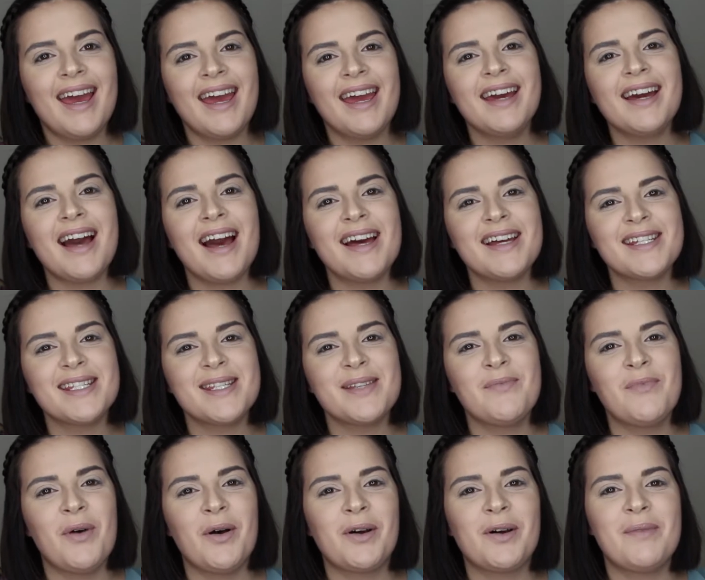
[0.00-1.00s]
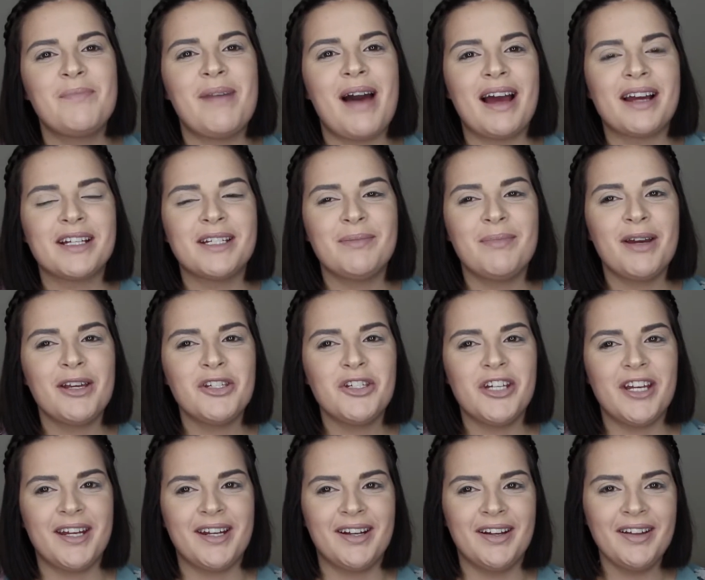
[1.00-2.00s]
Hey guys, and welcome back to my
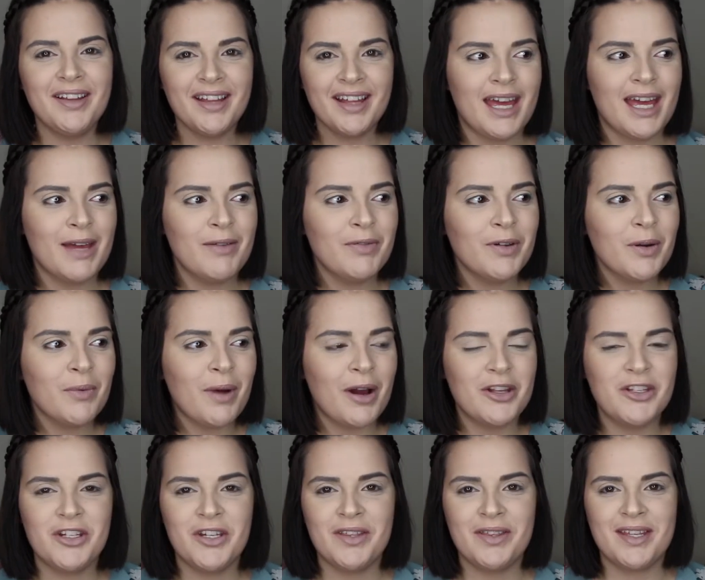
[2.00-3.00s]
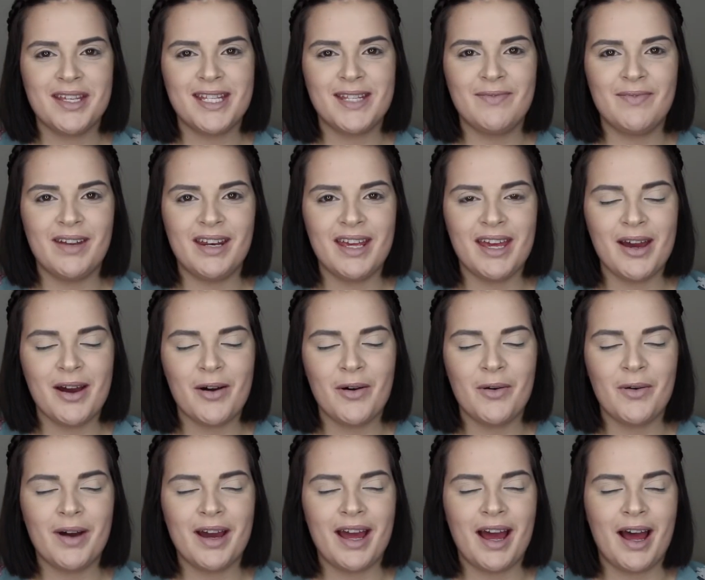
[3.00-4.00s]
channel. If you're watching this
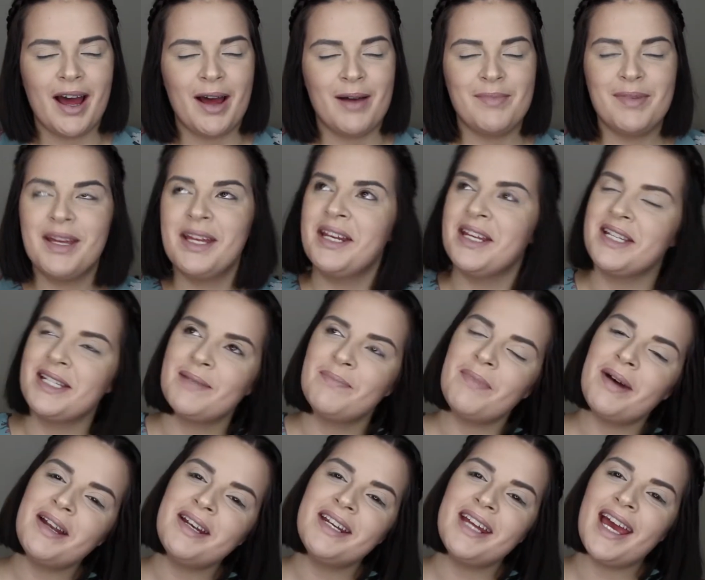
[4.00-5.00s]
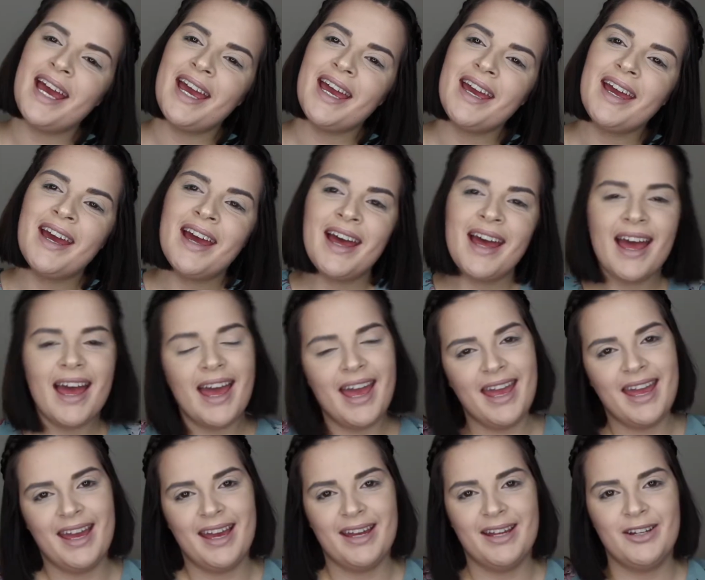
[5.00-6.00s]
video, it is Monday,
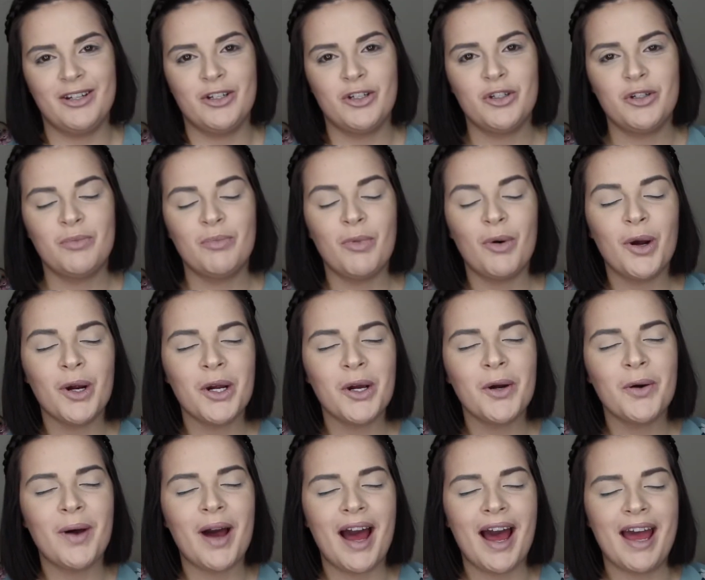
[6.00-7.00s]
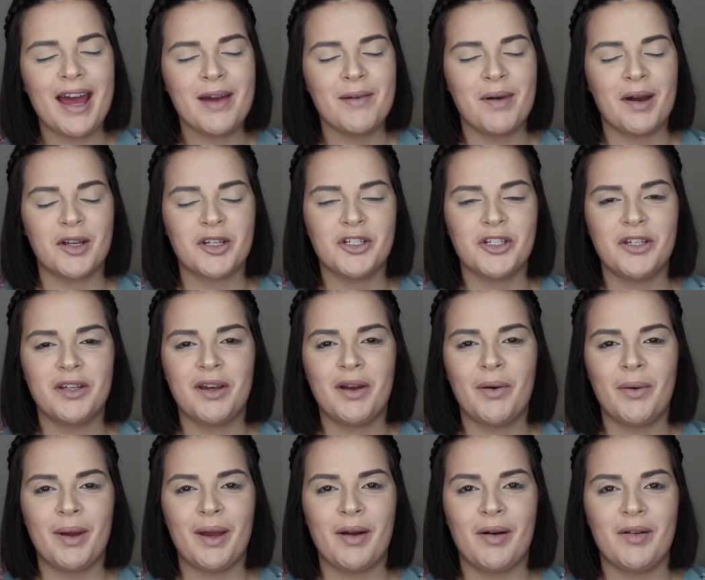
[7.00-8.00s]
and tomorrow I am actually
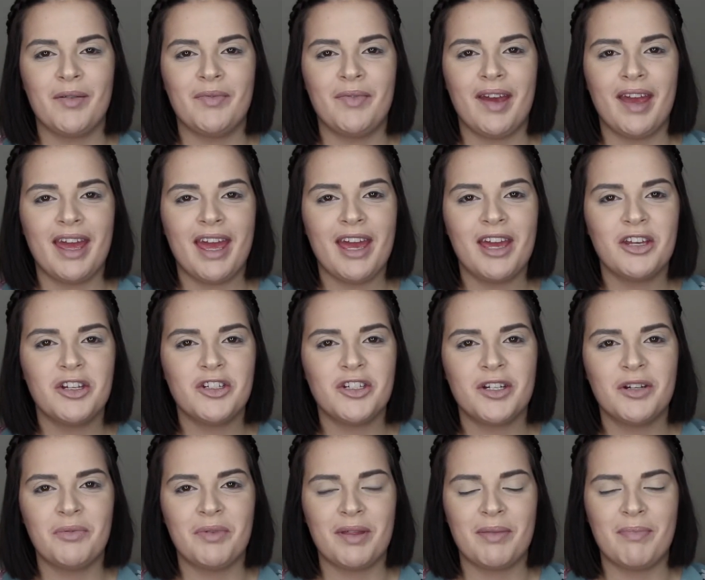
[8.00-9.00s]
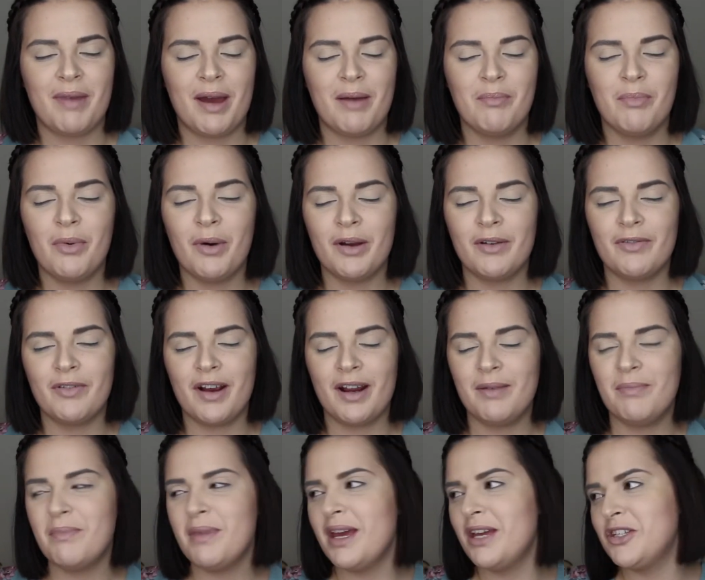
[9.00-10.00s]
going on vacation with my
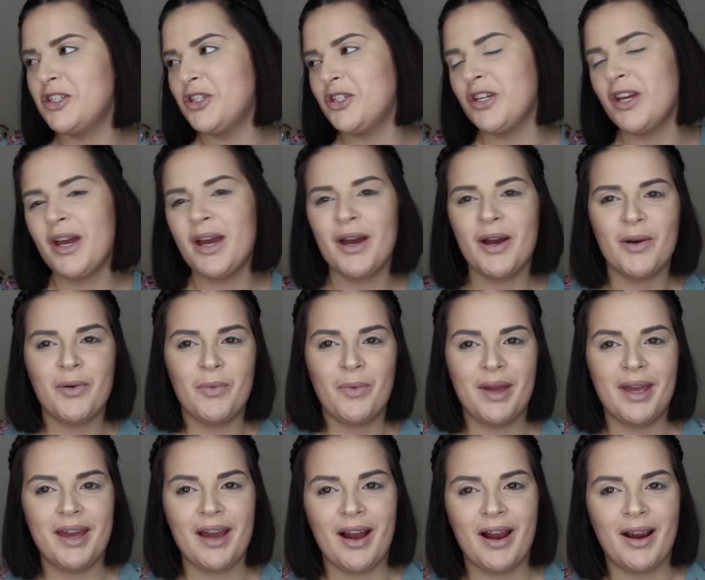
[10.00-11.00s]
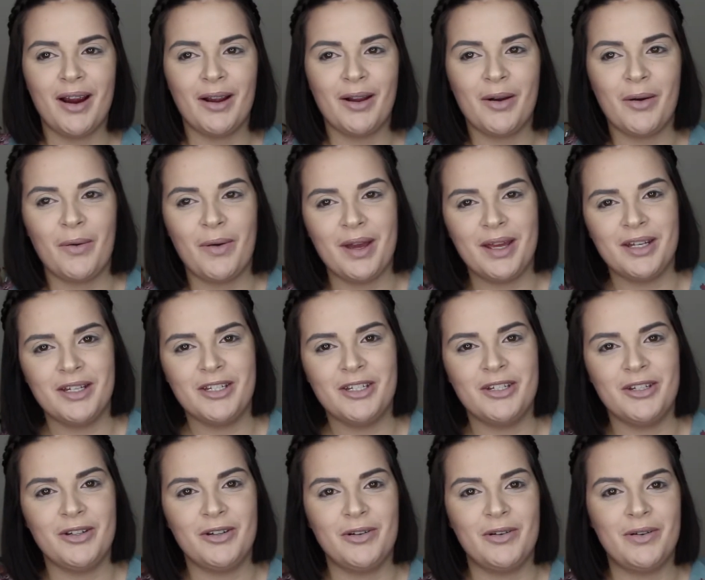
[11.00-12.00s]
boyfriend Mitch. We are going
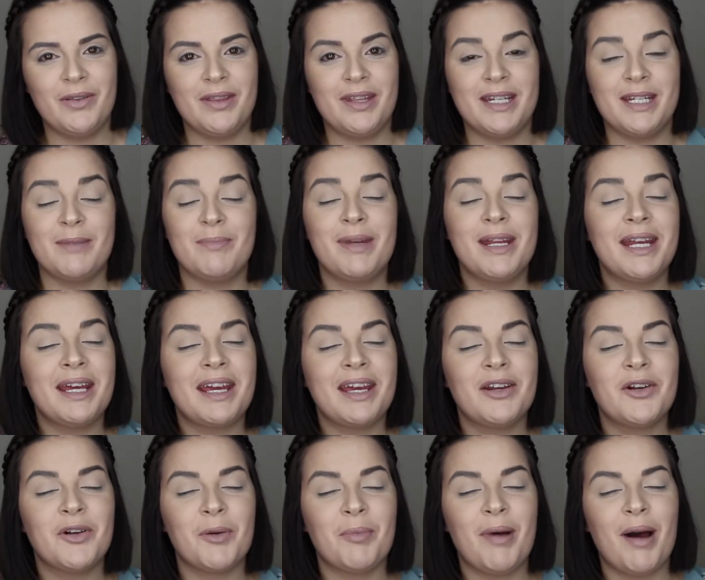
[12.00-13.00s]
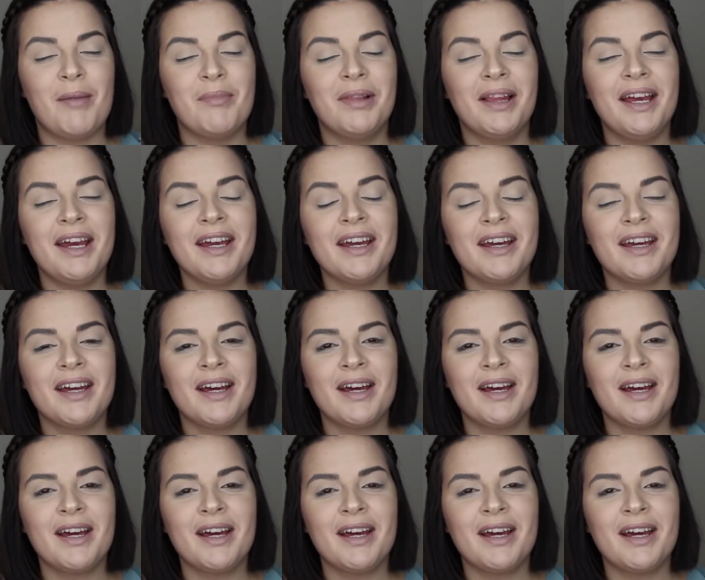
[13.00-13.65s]
to the Dominican Republic,